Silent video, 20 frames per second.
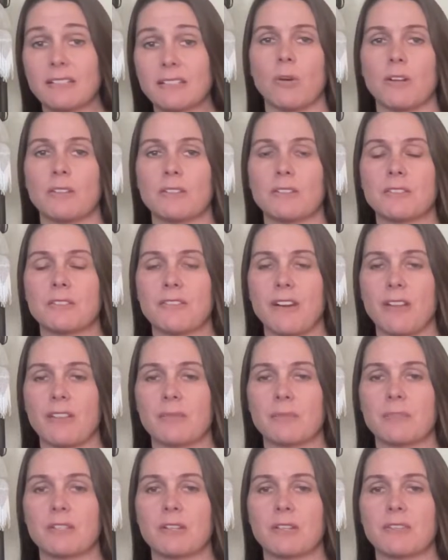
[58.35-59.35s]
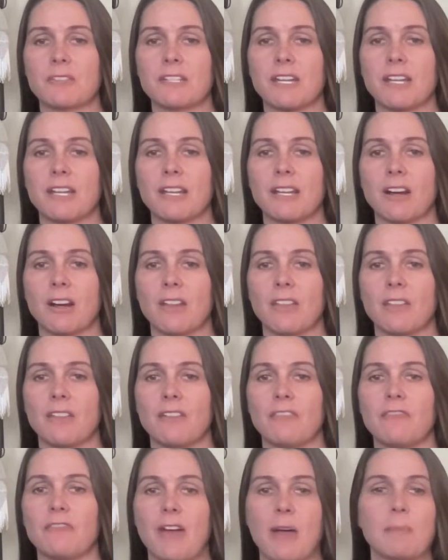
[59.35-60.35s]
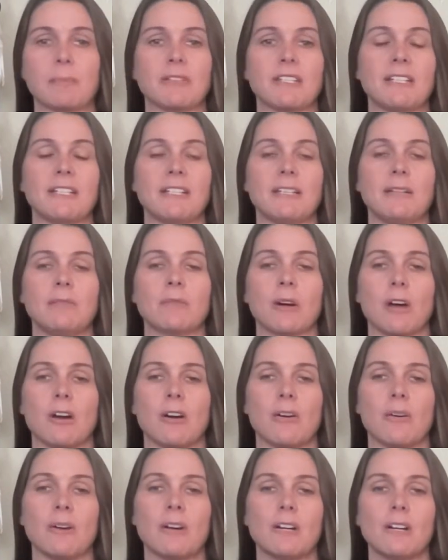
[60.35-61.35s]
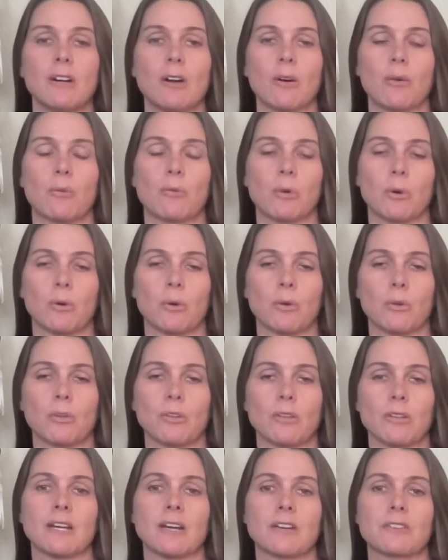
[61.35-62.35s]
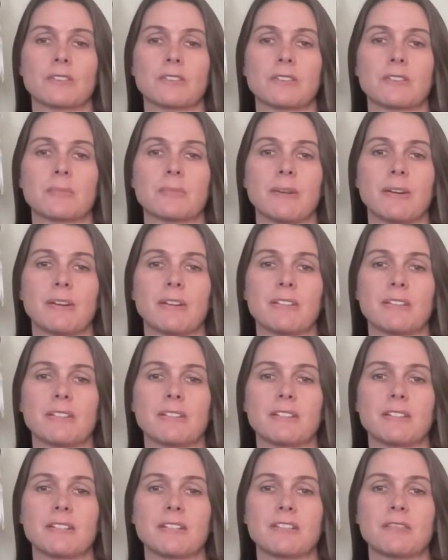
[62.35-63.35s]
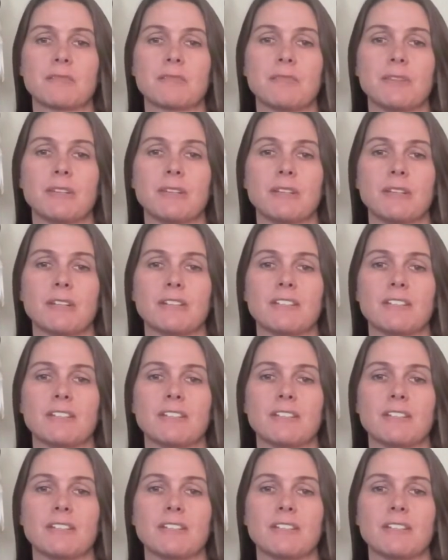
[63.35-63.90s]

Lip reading: Ones found themselves taking on the family hero role. They also experienced a sense of being